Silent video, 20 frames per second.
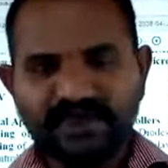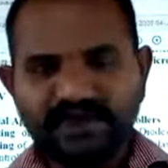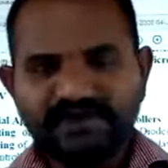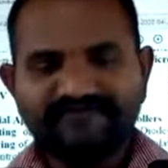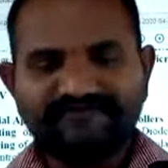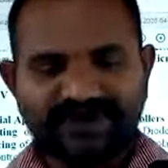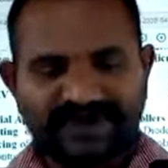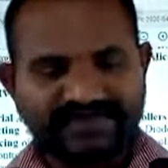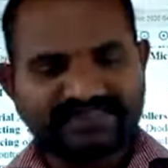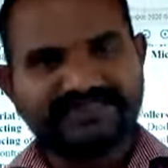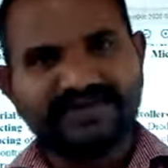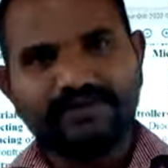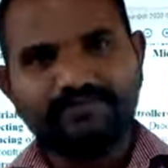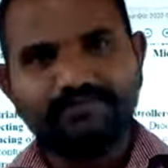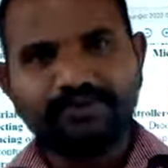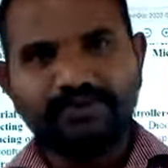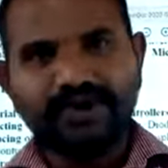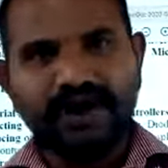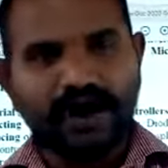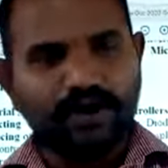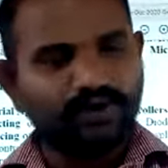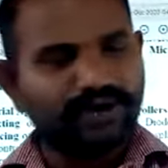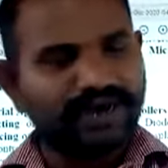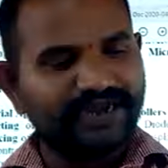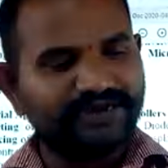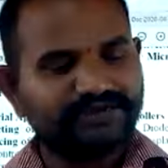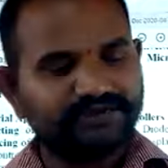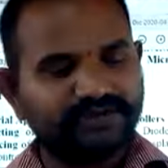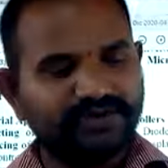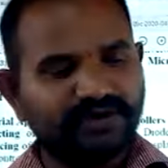For example, I would
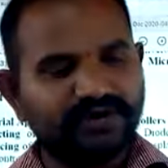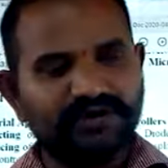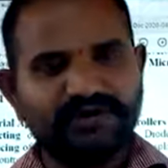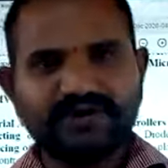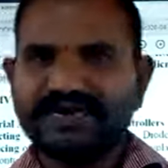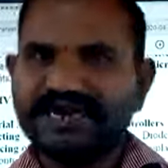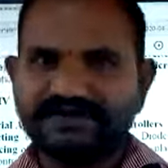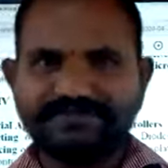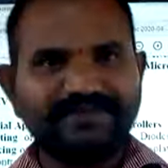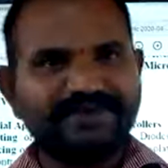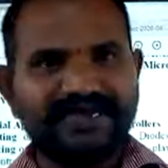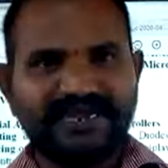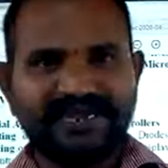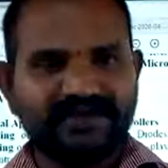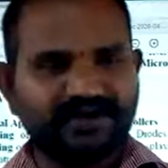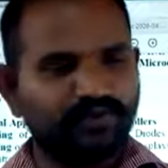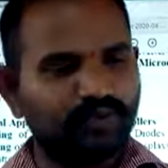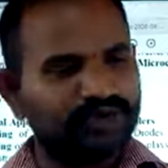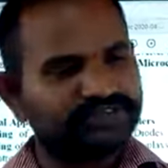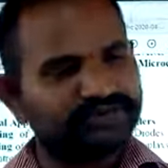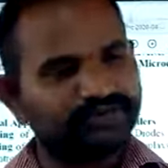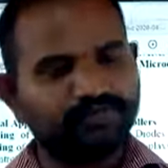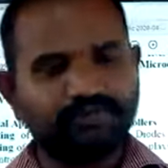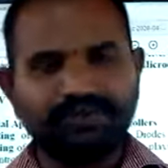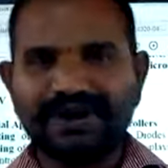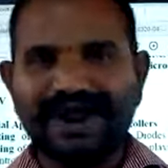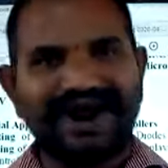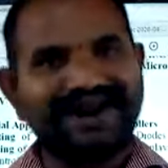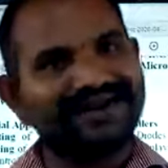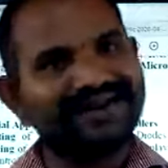like to let me take one simple
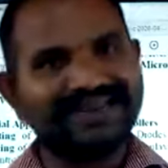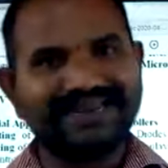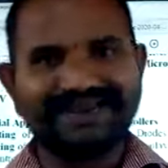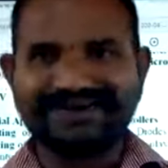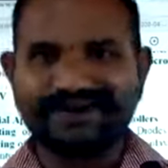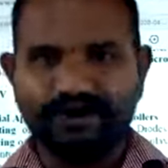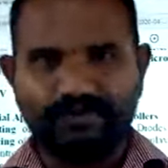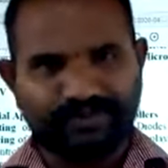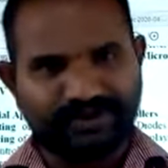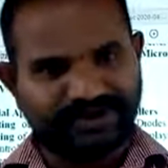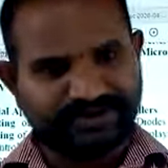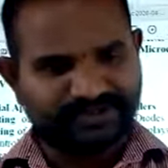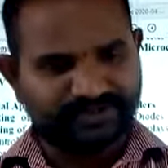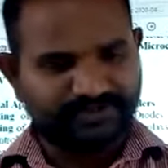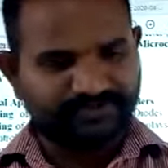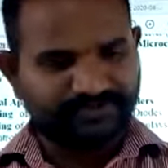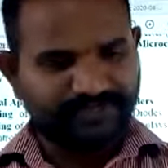AND gate operation.